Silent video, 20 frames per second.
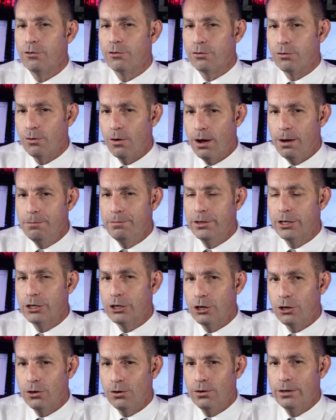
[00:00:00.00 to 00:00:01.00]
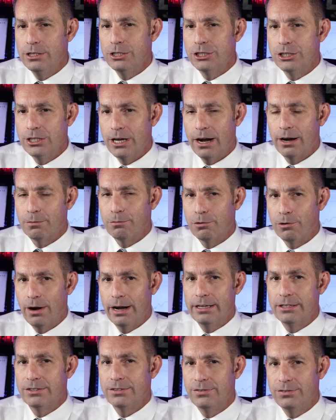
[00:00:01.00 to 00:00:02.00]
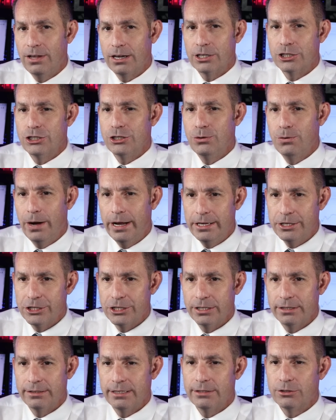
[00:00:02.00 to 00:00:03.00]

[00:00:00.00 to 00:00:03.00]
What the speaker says: from the current stock price fluctuations.